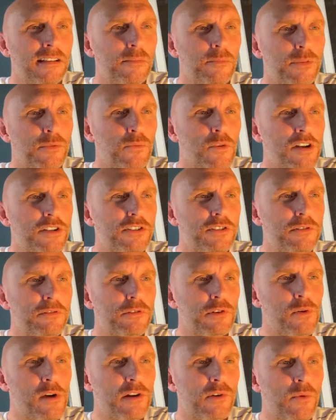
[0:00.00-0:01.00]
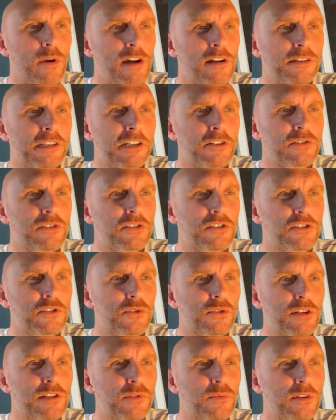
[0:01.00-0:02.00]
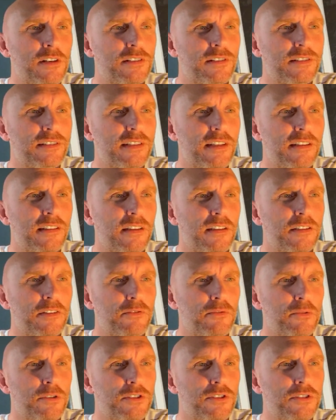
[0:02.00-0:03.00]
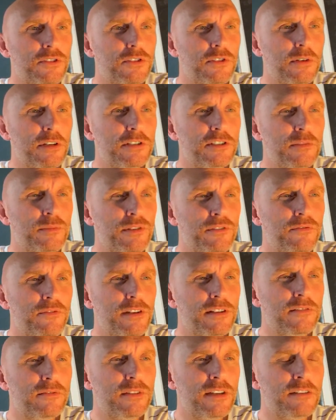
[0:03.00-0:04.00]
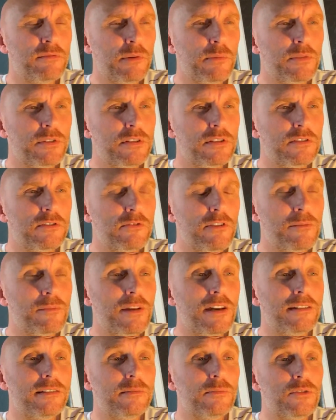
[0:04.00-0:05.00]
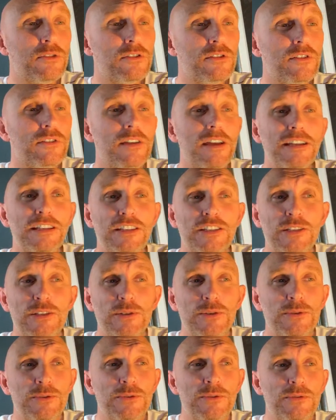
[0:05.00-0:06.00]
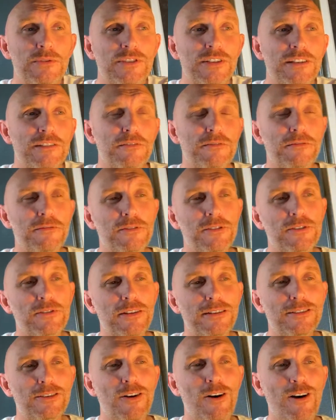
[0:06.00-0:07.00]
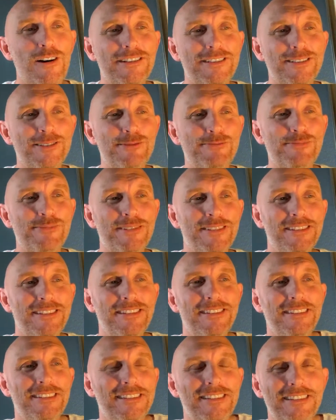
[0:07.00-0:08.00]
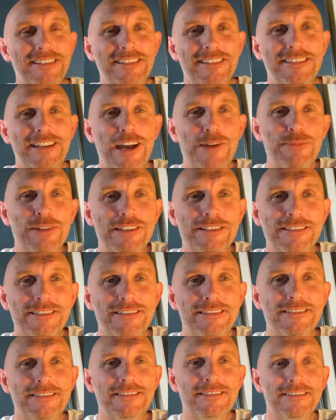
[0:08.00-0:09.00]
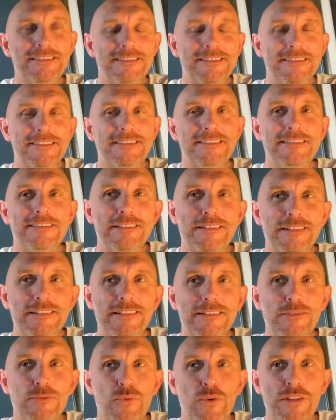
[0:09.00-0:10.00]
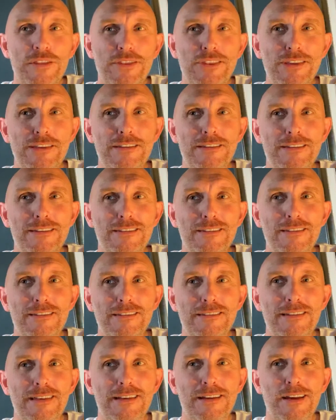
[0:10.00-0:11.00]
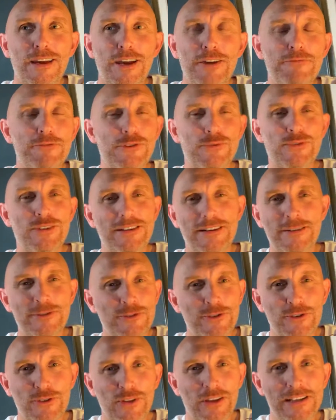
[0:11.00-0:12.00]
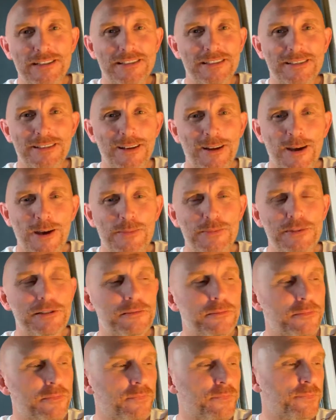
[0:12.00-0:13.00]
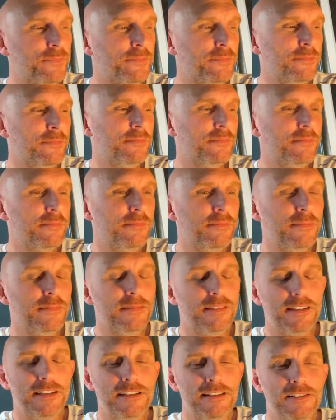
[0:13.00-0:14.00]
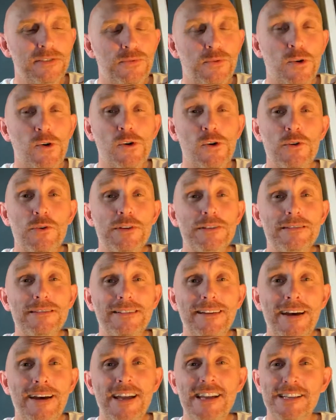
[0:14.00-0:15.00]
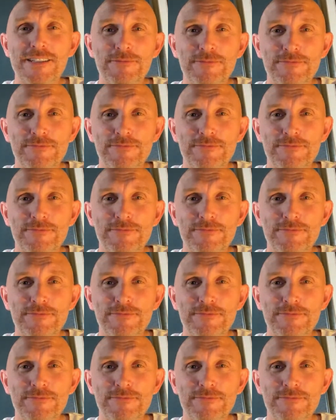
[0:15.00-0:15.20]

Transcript: Been watching you for quite a while now and just joined. I wanted to say thank you for what you do. I used to be afraid of death, but because of you, I'm not anymore. Thank you, Jennifer. That's awesome. Yeah, I mean, one thing that everyone on earth has in common is we're all going to die.